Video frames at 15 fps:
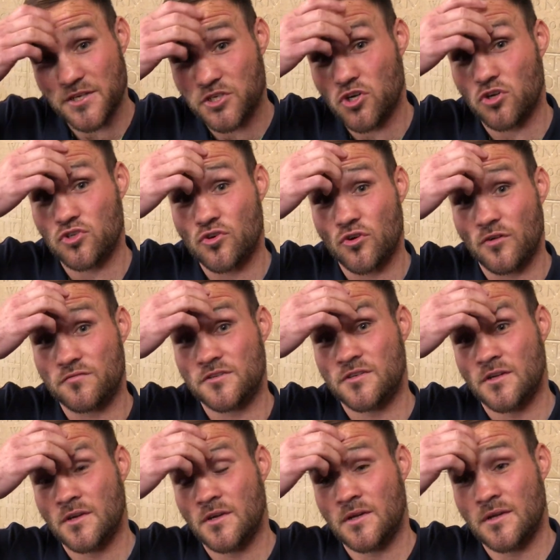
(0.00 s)
beat George Groves.
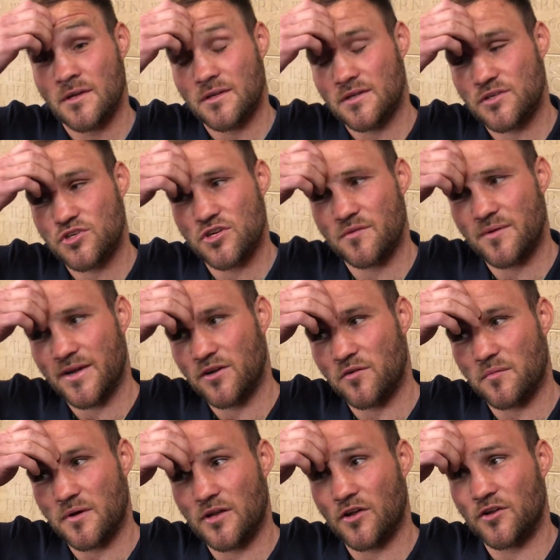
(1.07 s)
Uh, uh-huh. it should have been
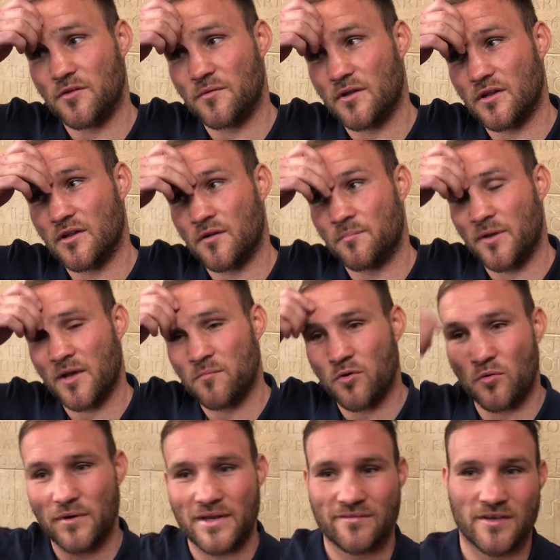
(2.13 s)
up a lot, a lot bigger,
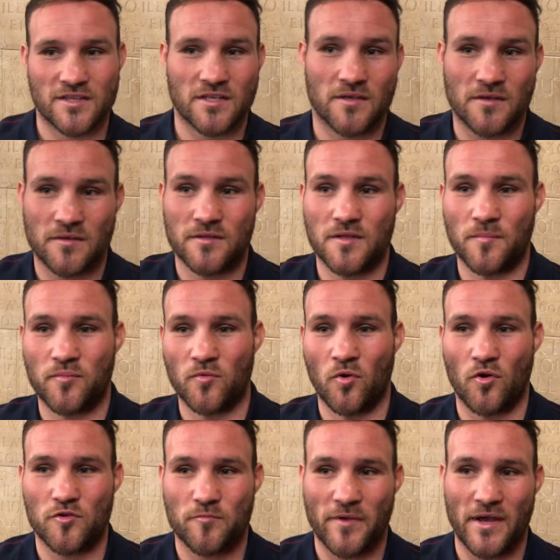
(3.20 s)
but we never had the, the
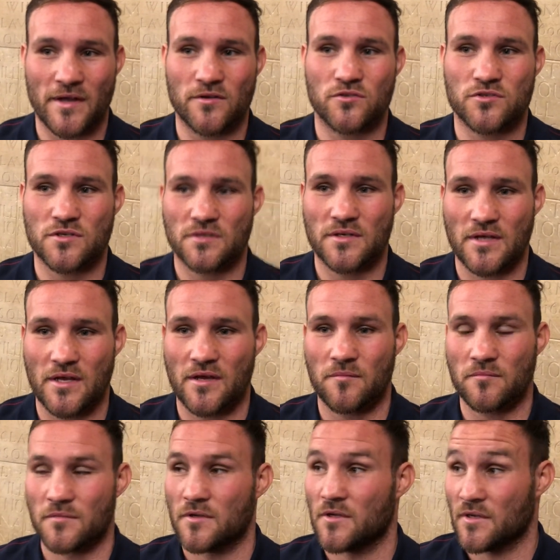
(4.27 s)
promoter behind us, and uh,
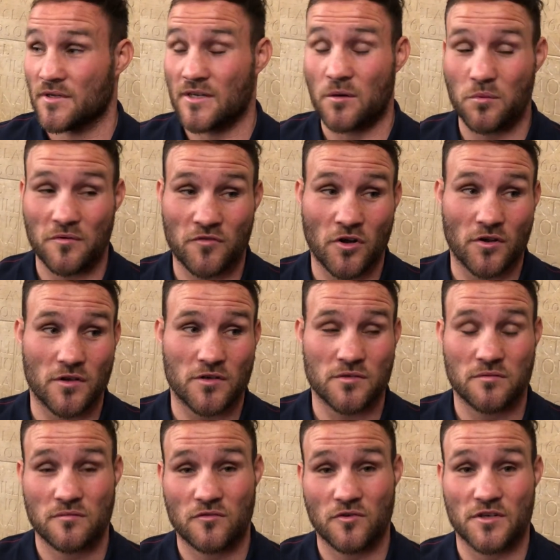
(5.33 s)
now we've got it.
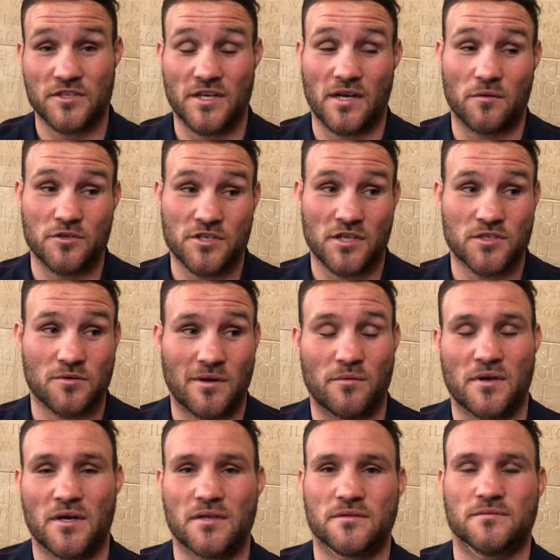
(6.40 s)
We've got to take our chance while
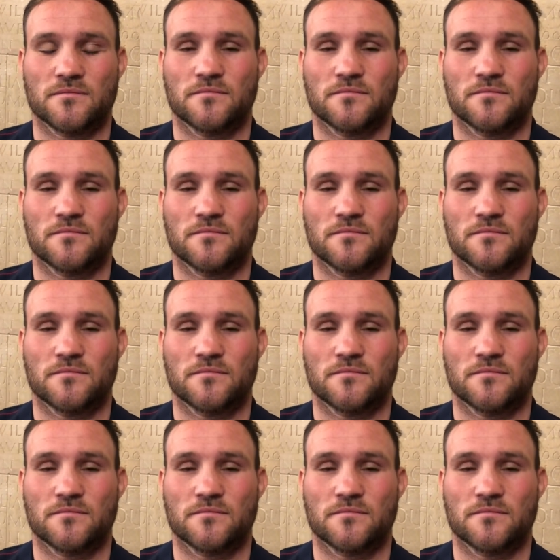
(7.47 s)
we can.